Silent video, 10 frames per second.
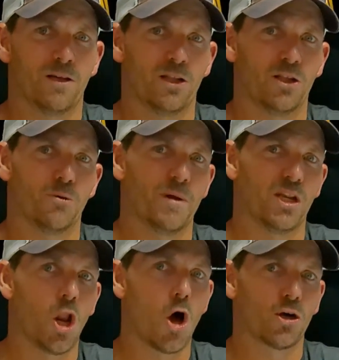a little bit
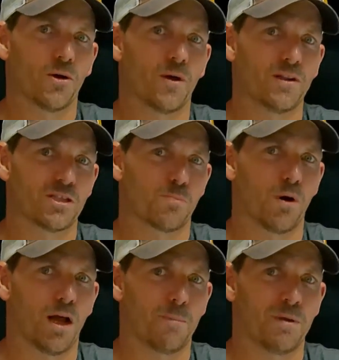longer on this
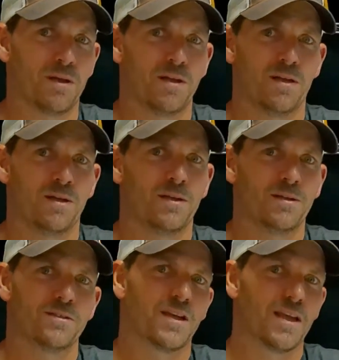prop
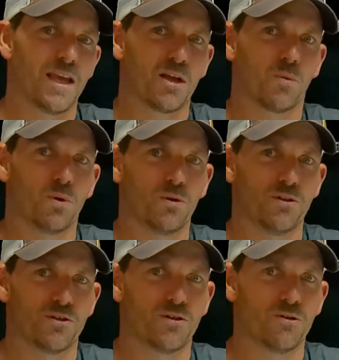to equal
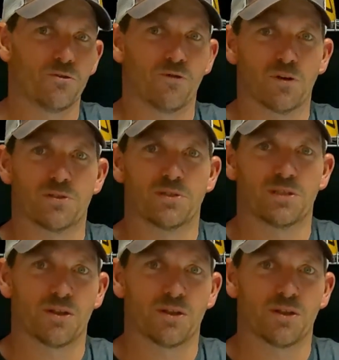the two versus